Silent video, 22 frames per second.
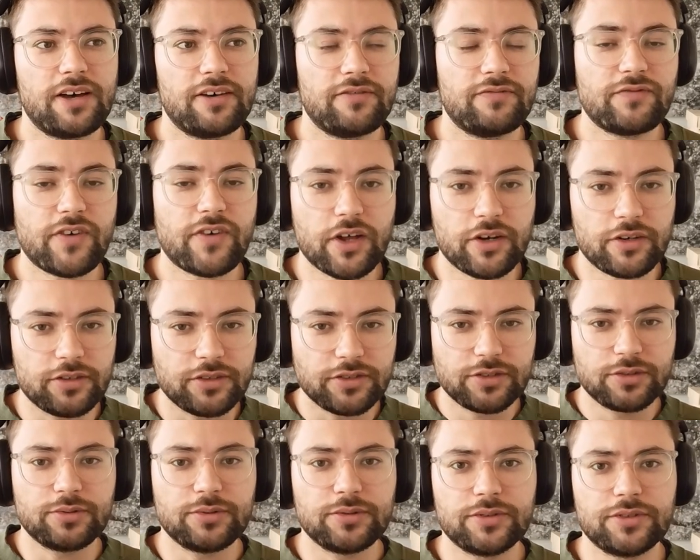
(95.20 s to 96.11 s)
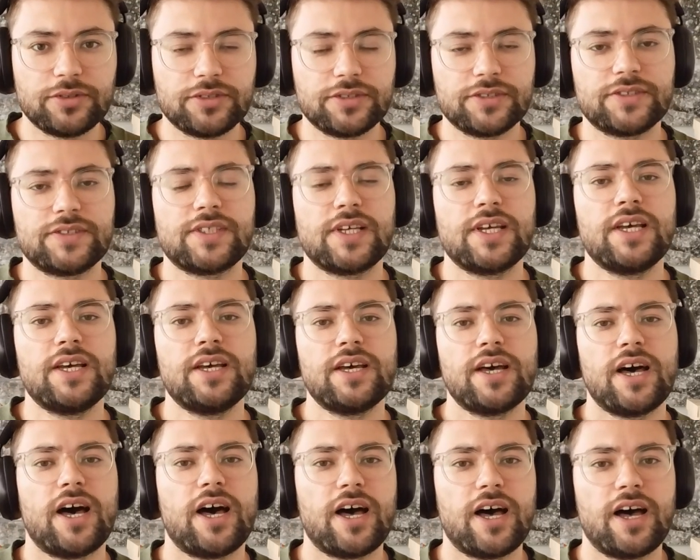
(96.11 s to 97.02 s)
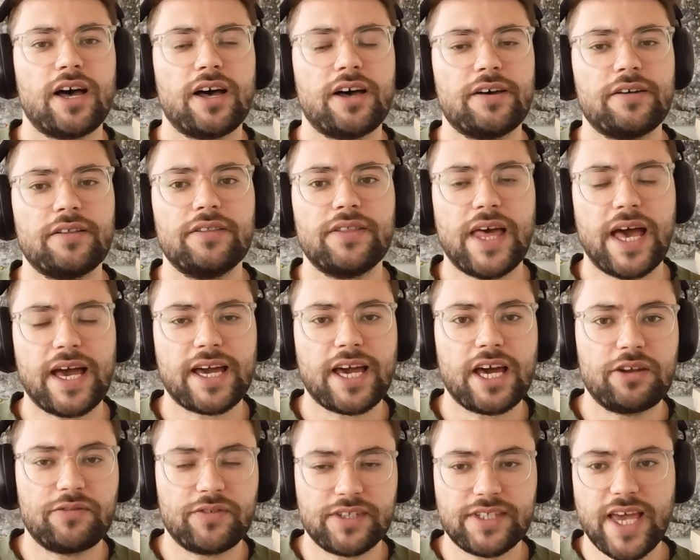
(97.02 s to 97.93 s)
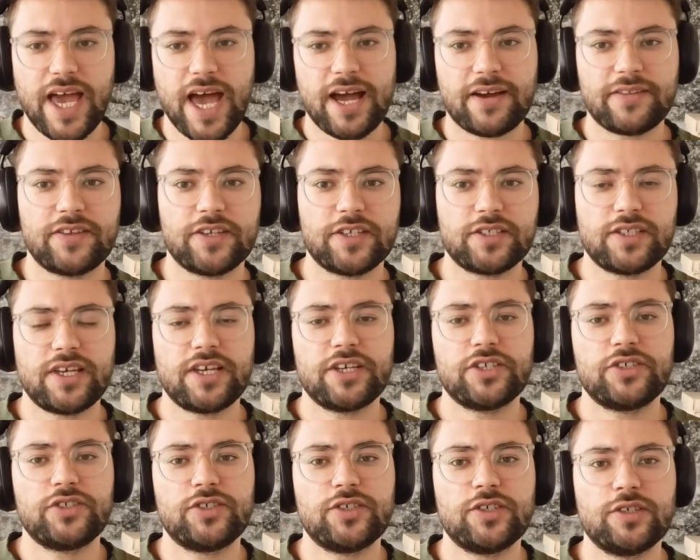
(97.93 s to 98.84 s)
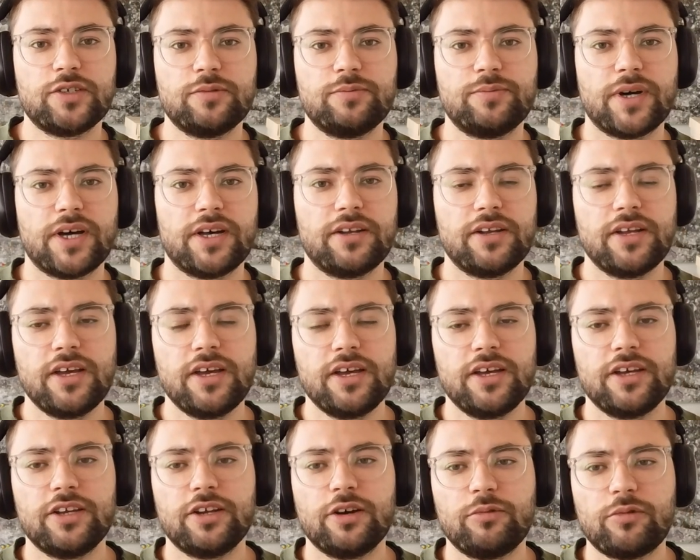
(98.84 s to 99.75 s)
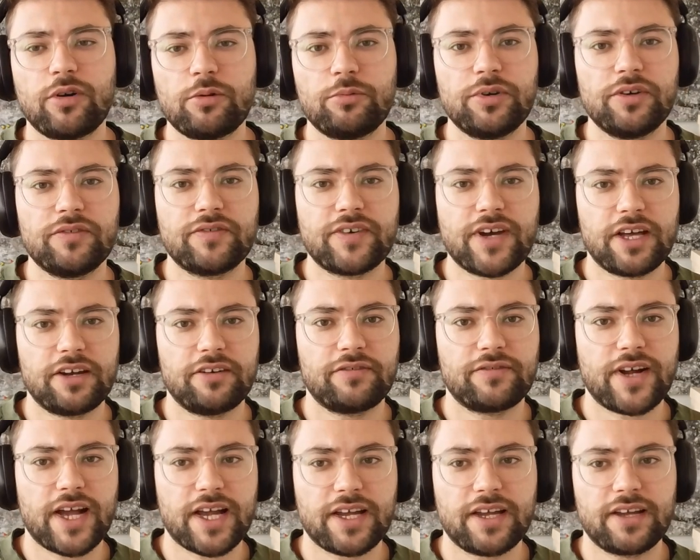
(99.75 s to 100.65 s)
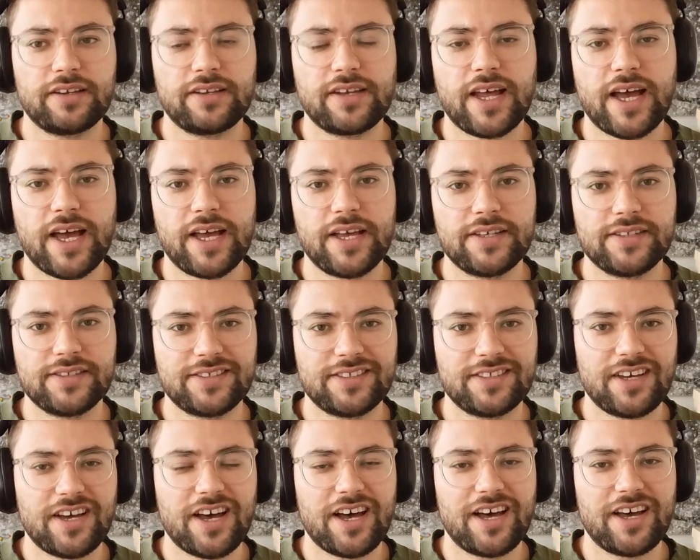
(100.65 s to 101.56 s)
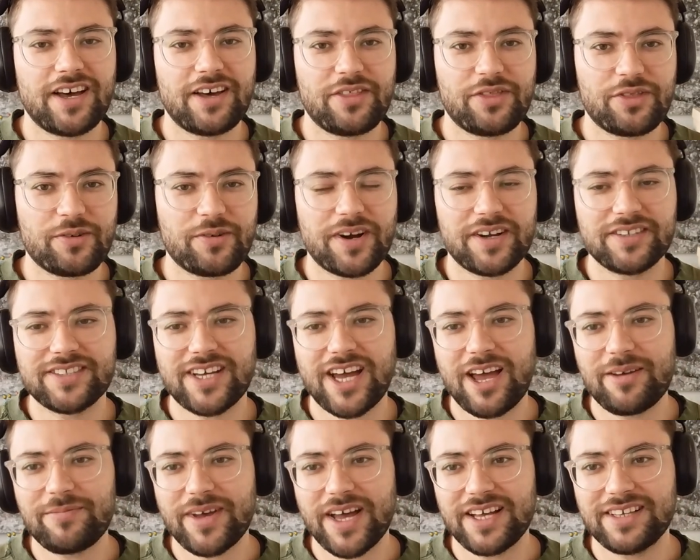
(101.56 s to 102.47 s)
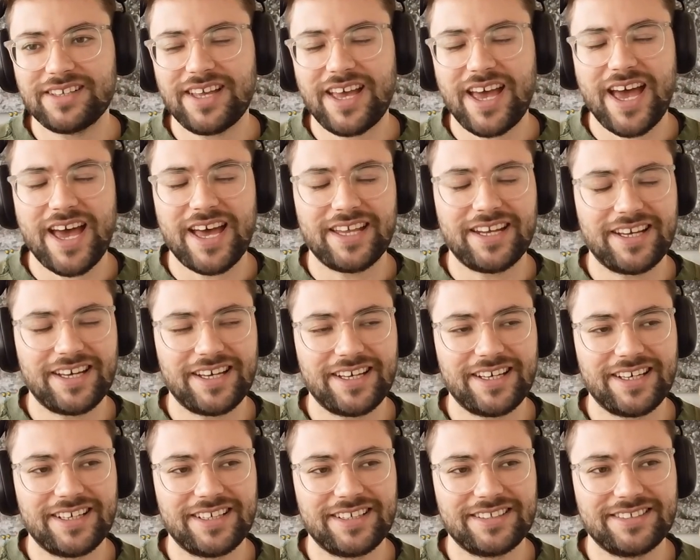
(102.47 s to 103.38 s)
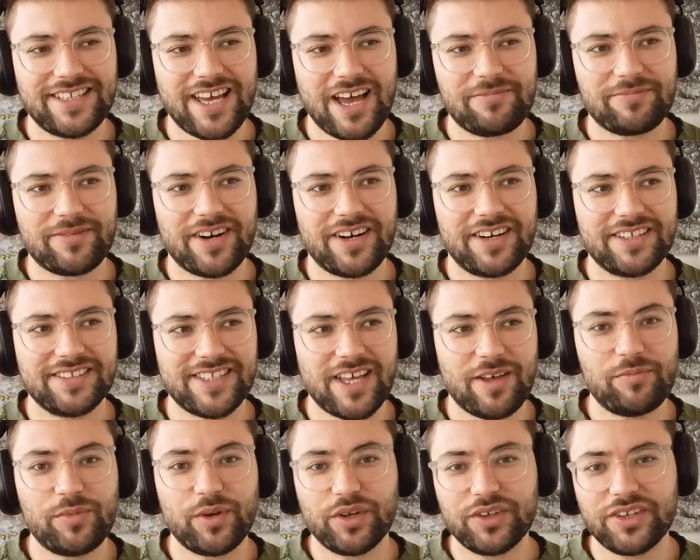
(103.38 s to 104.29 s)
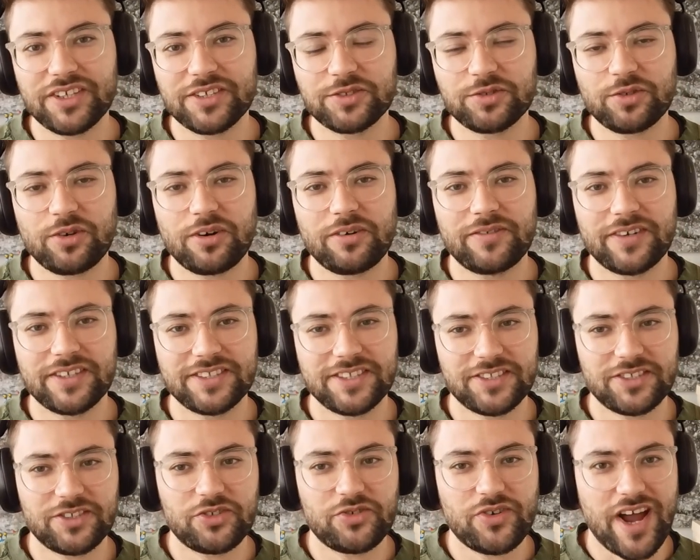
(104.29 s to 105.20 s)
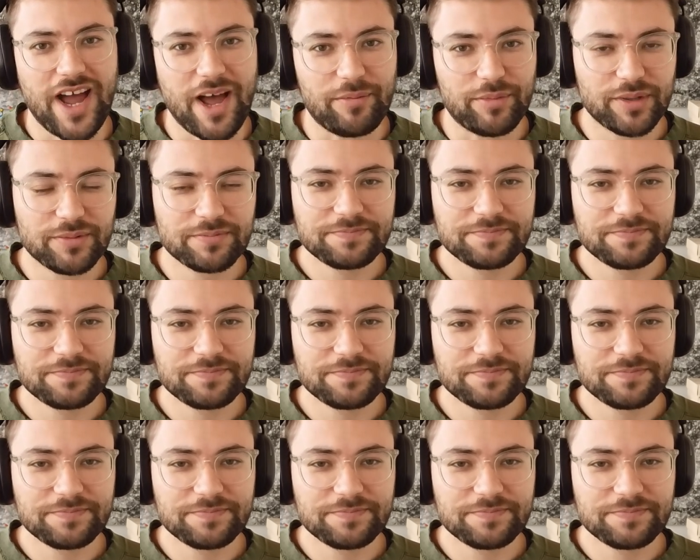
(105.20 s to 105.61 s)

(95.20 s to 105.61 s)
funnel tools that kind of attack this issue. But what we've kind of recognized through our time at TapCredit is that building storefronts is a trap.